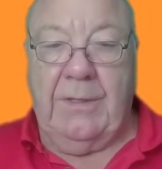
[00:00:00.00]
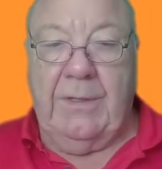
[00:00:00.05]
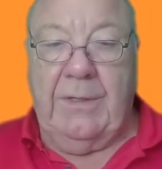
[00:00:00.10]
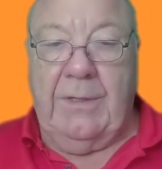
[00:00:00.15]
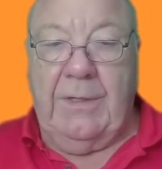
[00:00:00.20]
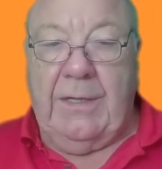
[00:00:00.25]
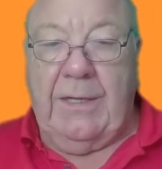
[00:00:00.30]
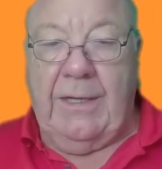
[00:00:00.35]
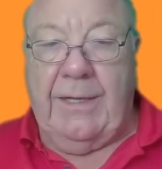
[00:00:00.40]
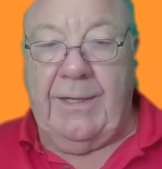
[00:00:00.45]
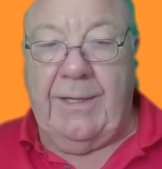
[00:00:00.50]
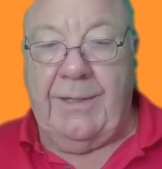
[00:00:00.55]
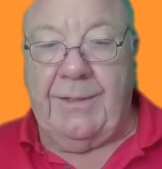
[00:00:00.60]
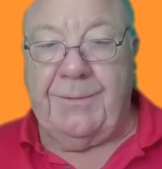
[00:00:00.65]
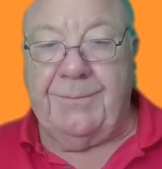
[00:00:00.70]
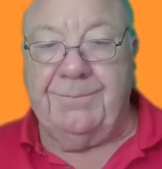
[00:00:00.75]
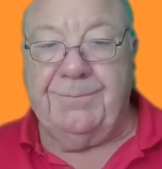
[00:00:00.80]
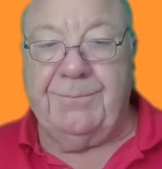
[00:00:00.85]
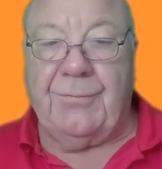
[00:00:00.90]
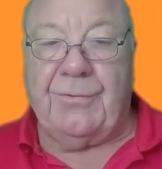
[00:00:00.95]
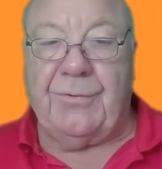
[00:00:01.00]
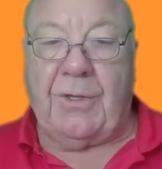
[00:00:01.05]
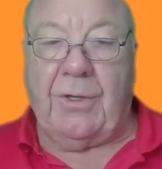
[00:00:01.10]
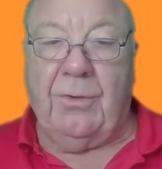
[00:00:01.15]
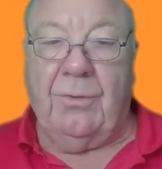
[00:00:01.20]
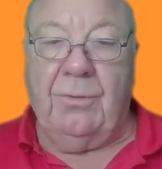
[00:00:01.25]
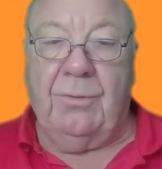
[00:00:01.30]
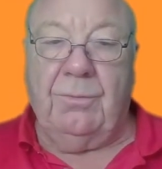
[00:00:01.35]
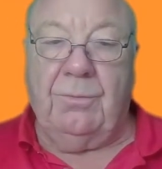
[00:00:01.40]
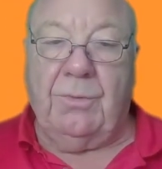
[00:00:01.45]
Um,
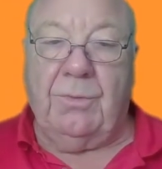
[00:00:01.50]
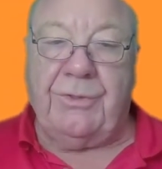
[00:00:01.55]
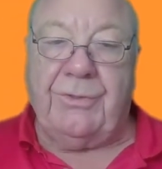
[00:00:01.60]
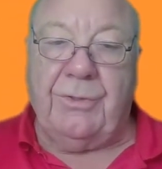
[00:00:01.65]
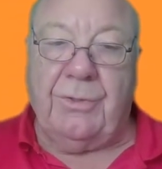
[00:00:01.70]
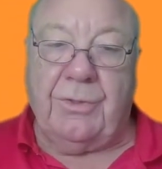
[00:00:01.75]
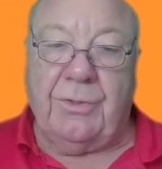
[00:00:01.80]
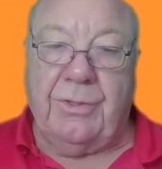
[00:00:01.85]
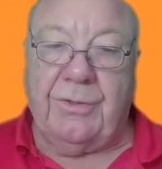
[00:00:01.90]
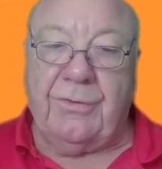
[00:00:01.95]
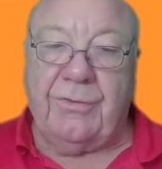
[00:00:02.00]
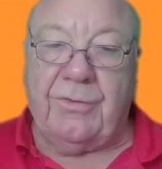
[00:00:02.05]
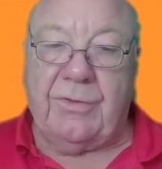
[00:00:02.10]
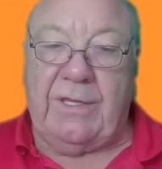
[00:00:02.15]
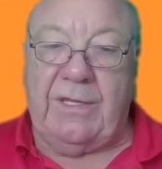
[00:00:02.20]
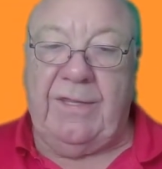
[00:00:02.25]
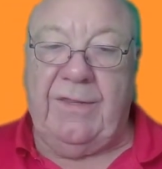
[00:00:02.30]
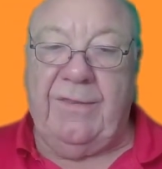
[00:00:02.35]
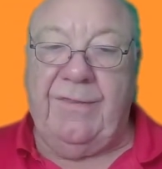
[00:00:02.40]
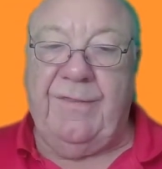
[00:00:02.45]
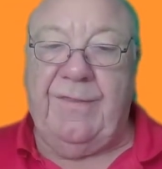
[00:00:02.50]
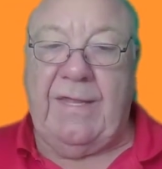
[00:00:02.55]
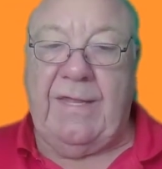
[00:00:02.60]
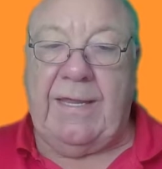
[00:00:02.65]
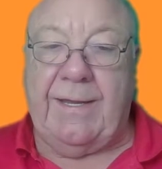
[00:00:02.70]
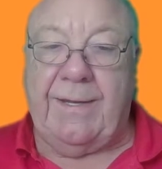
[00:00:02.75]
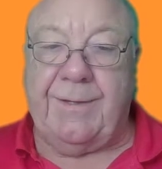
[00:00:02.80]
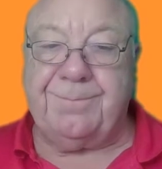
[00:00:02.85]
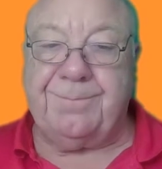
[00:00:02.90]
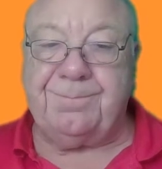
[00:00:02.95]
so what you're going to see
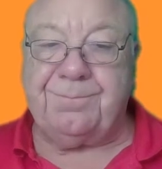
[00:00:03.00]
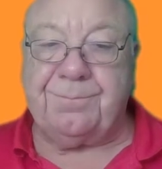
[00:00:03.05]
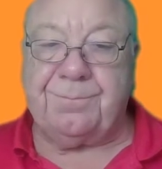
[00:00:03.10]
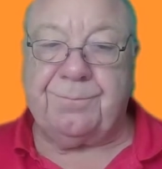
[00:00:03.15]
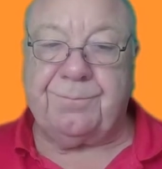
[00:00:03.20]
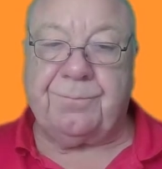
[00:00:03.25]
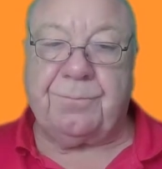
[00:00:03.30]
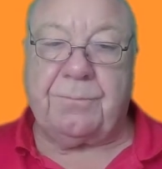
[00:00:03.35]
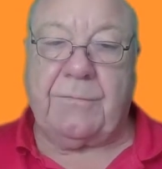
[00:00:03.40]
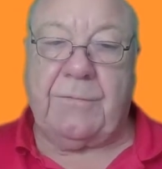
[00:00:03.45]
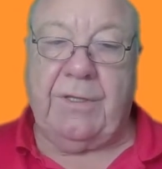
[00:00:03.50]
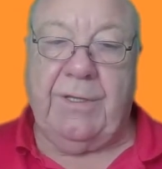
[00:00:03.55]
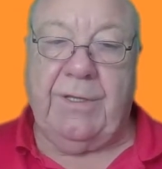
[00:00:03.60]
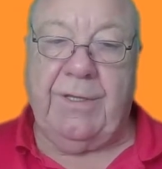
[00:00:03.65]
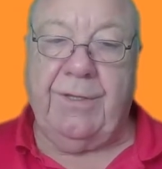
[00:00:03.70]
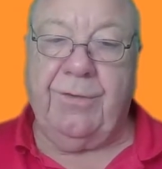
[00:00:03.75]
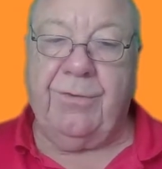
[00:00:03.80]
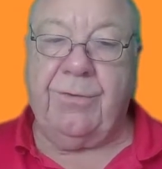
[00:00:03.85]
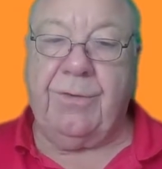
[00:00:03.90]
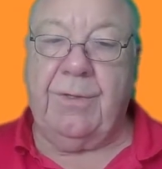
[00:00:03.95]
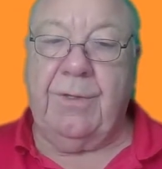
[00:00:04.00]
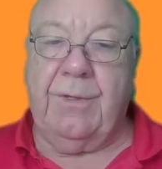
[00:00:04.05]
there is